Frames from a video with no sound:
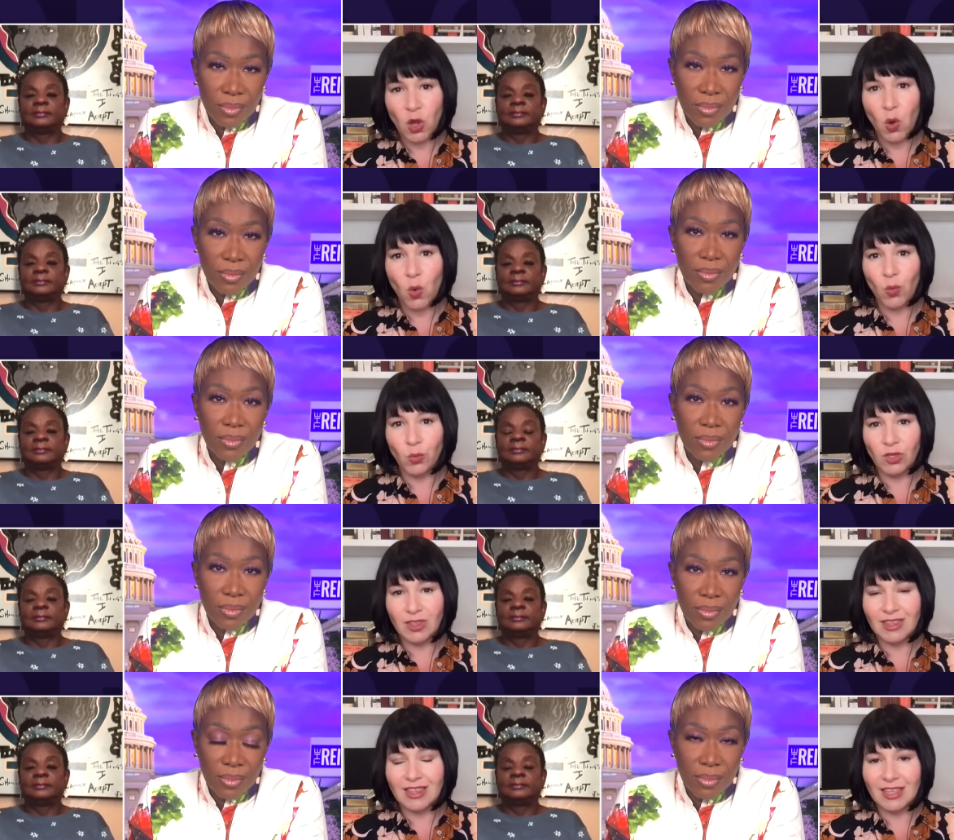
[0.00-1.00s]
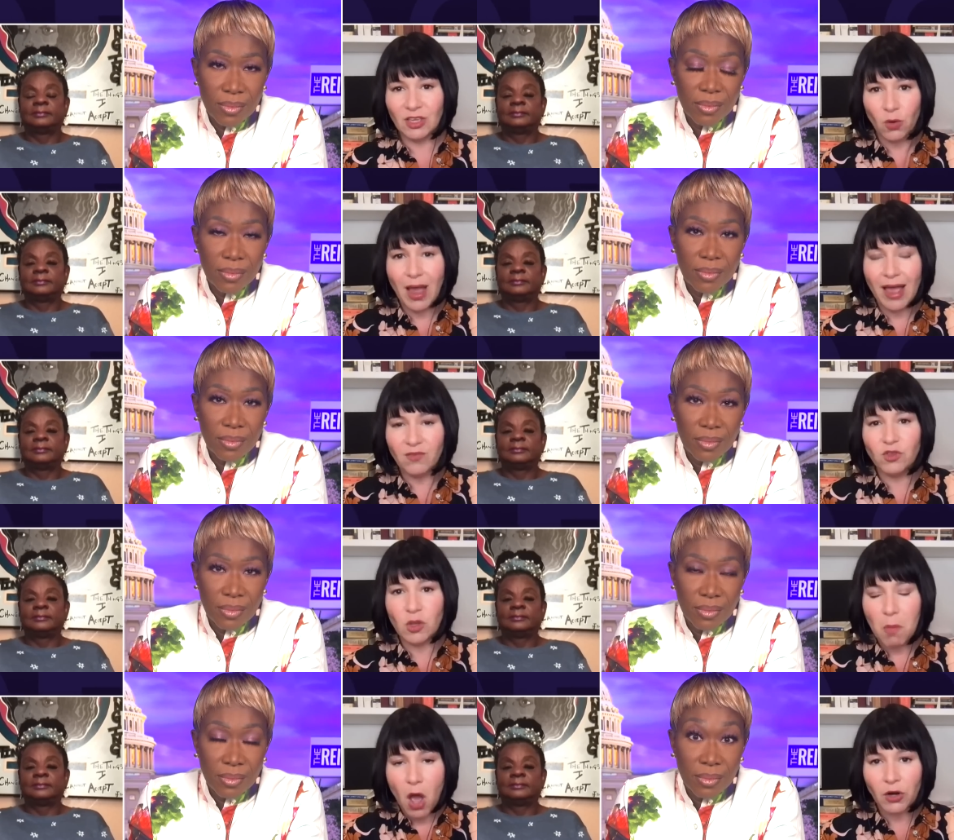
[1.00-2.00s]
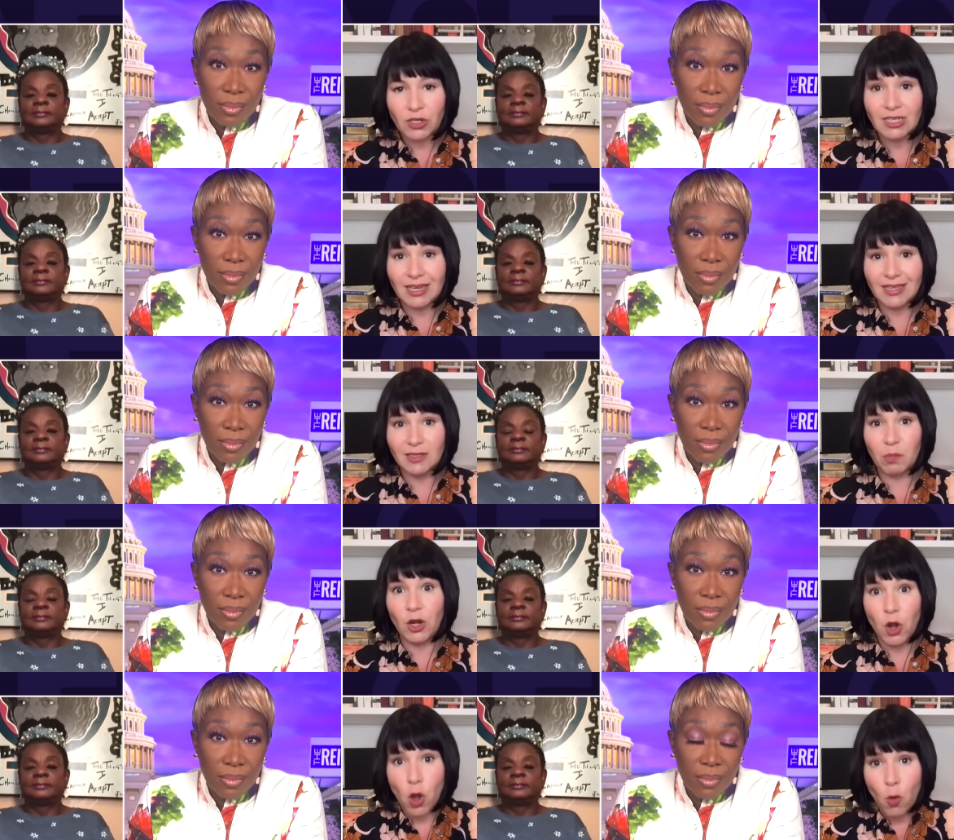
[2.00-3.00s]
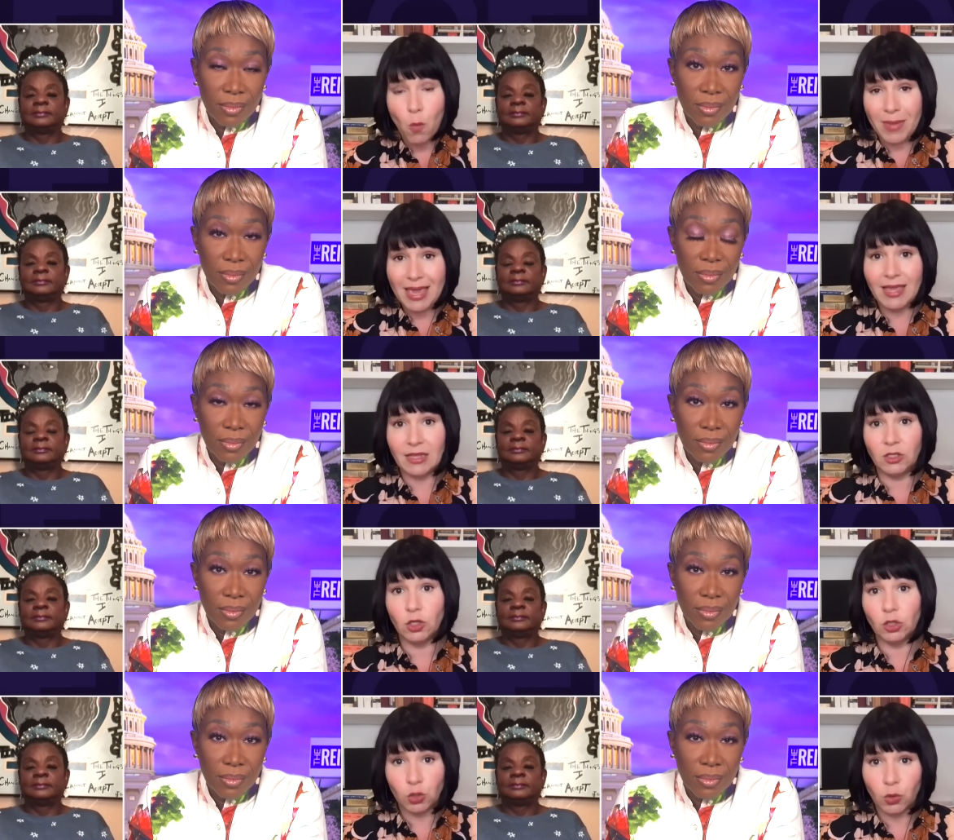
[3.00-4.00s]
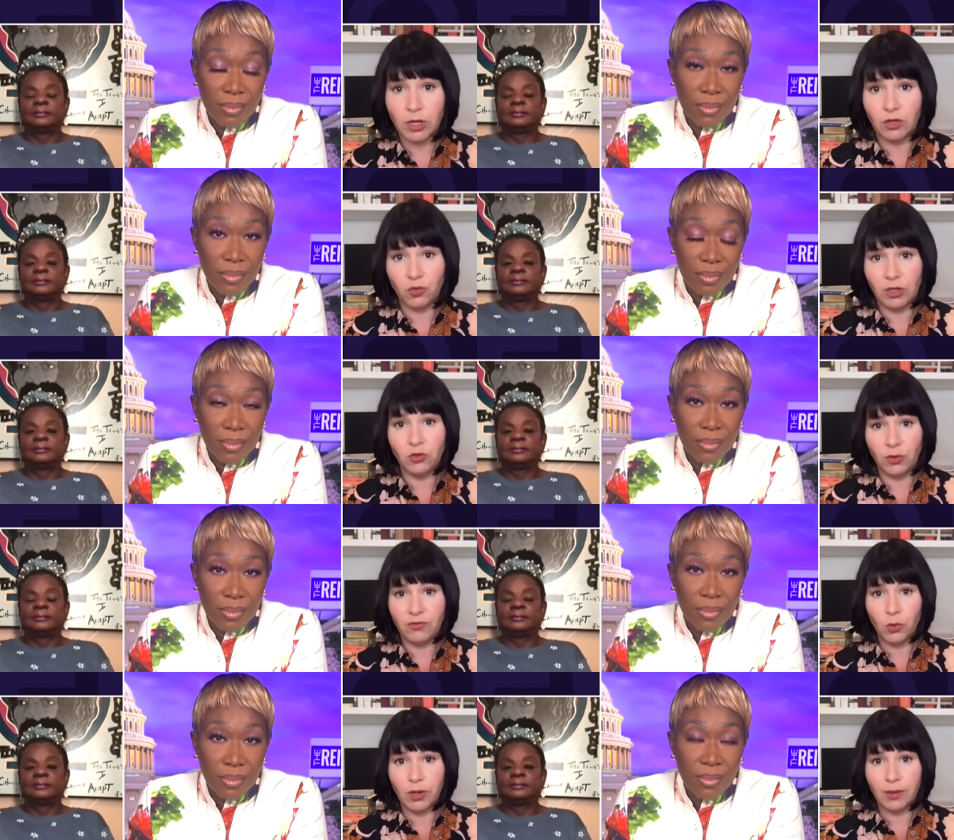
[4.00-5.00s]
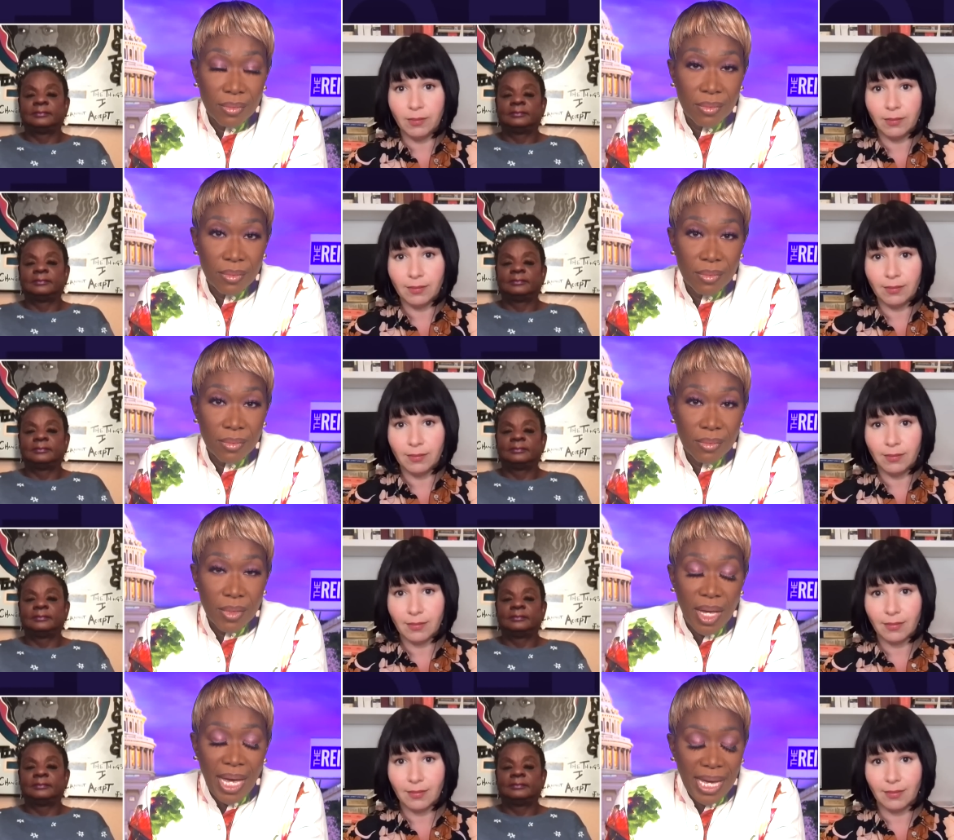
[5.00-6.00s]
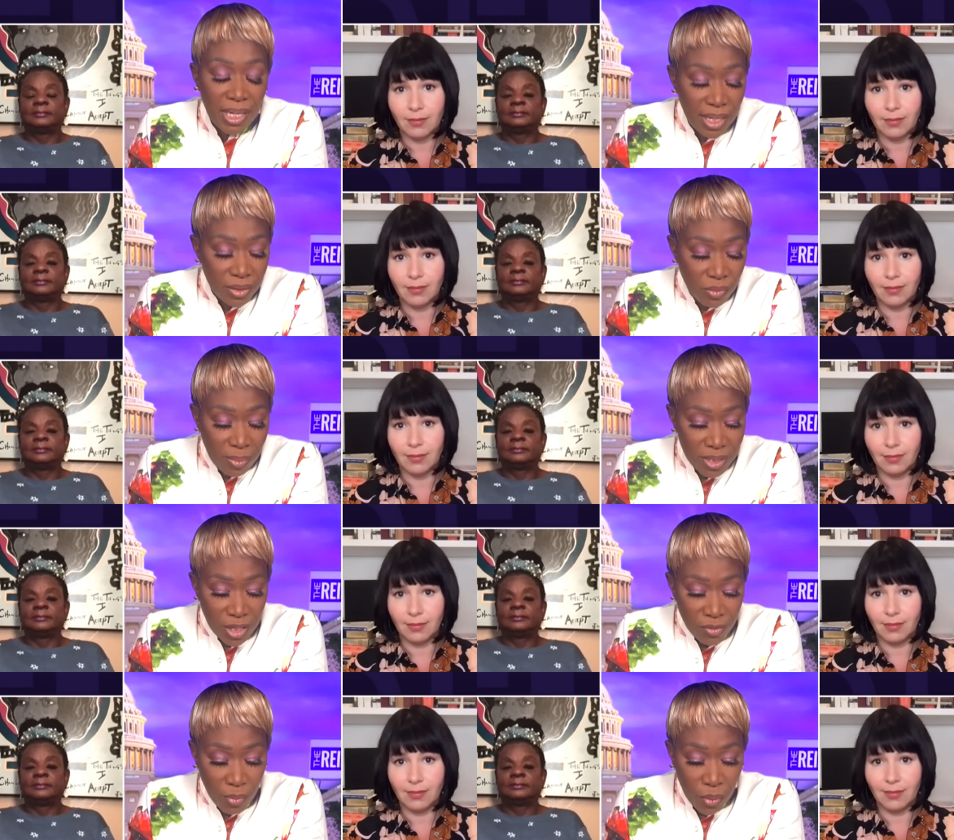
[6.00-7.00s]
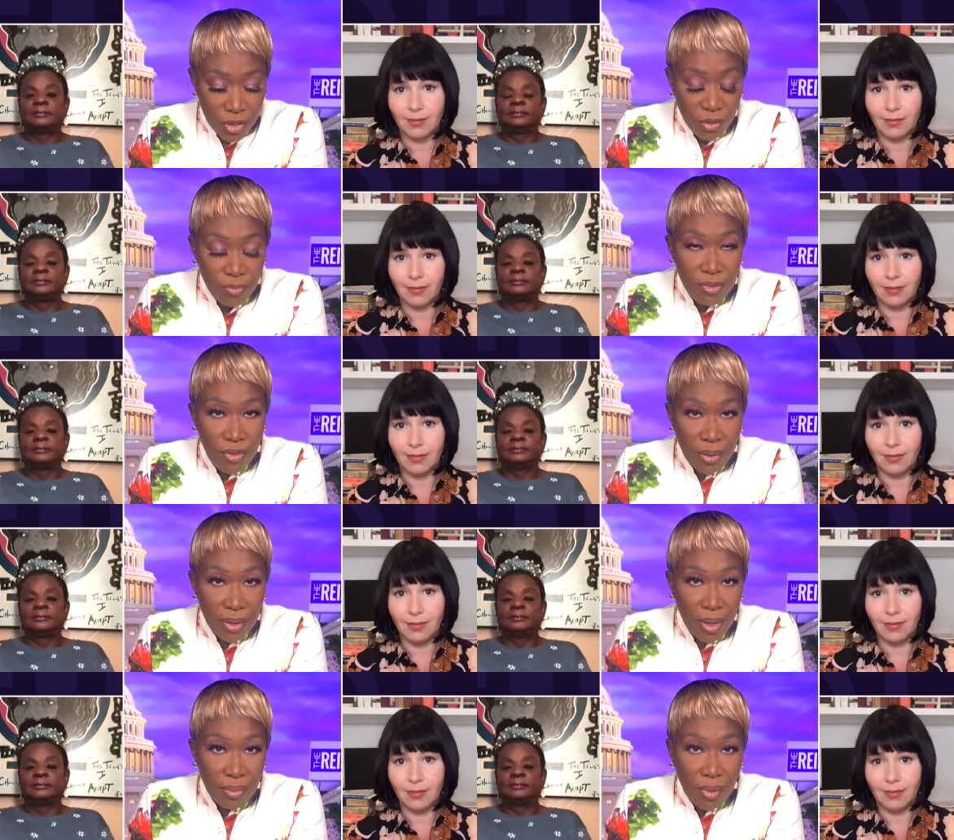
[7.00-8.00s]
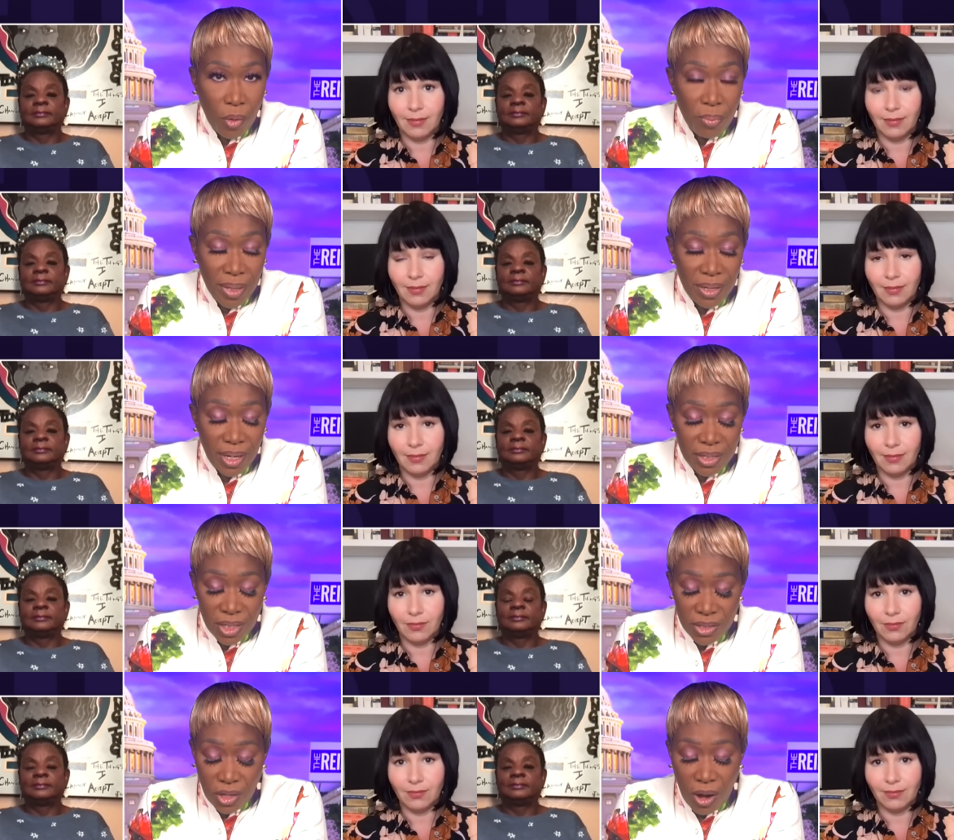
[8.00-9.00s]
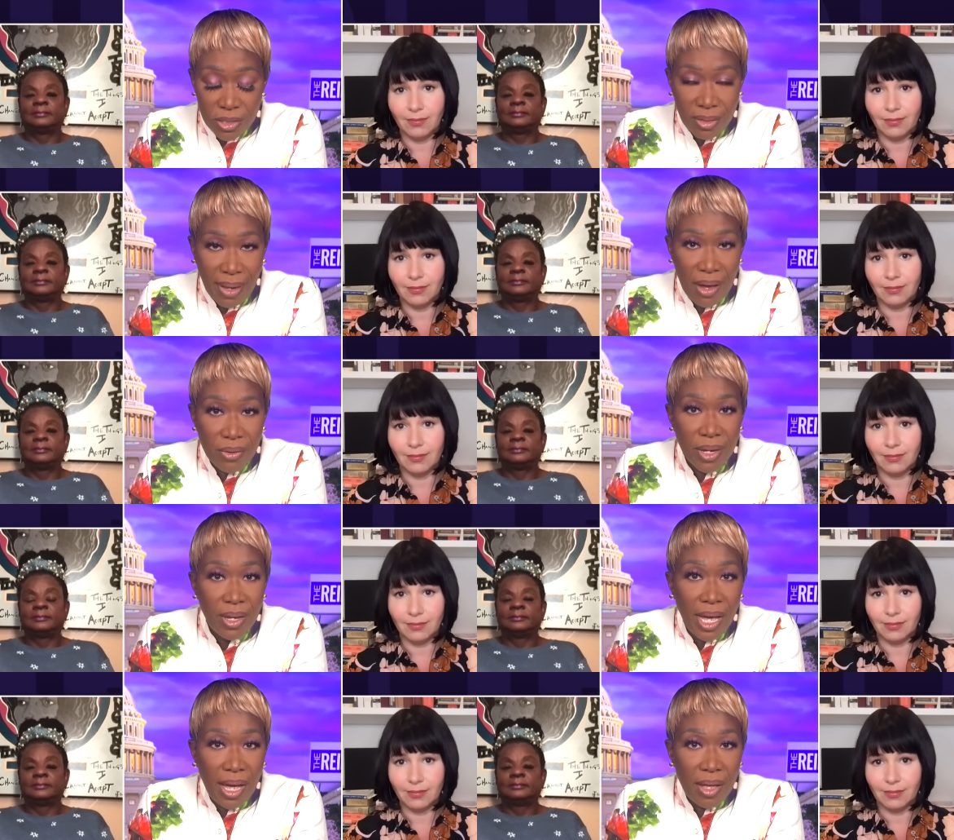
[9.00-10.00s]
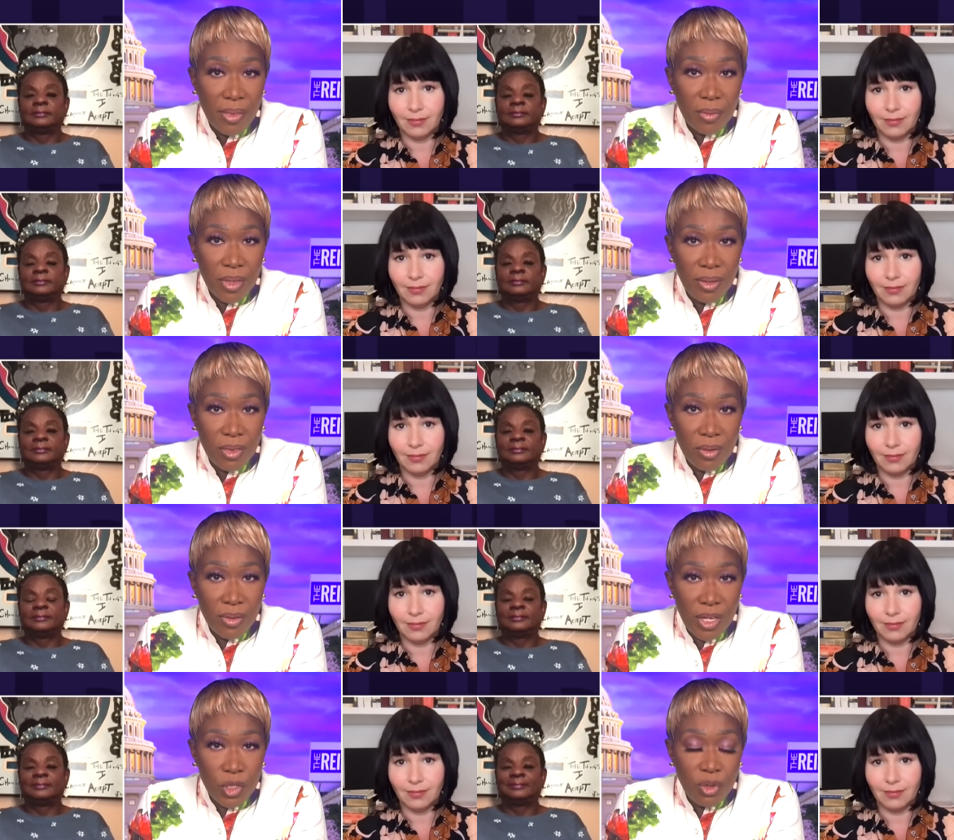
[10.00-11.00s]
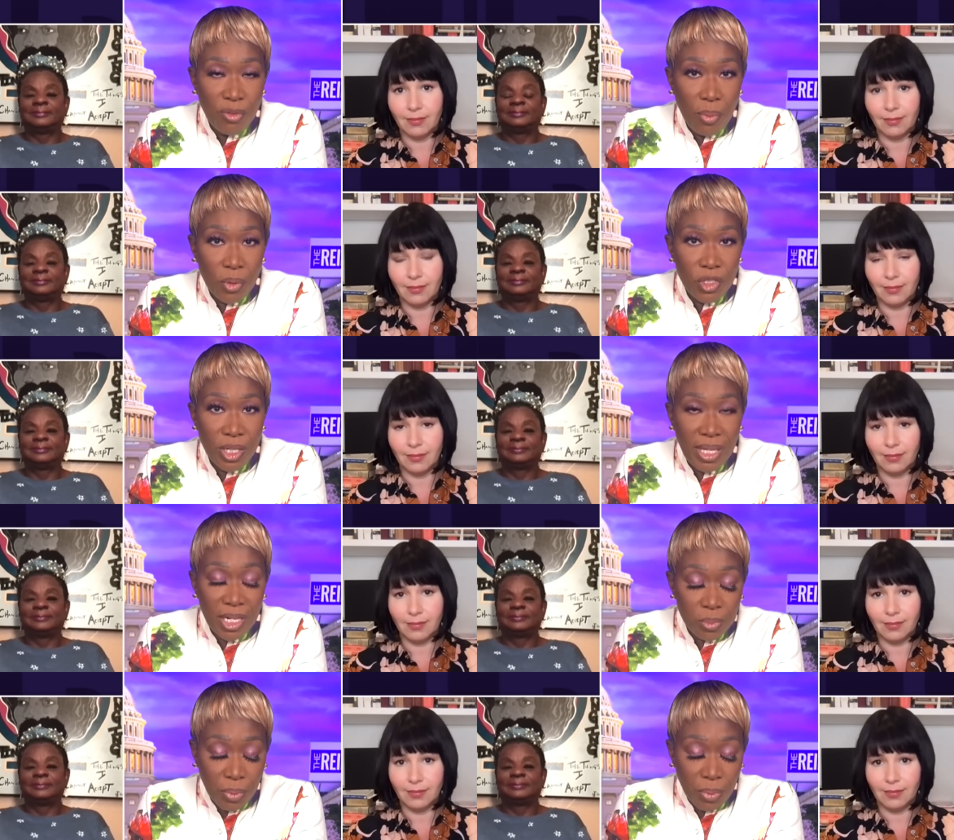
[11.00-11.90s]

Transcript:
Speaker 1: So, you know, kind of democracy is by no means assured in 2024.
Speaker 2: And, and, Representative Moore, you've been very um, open and, and, talked about uh, the, the, the, issue of abortion that is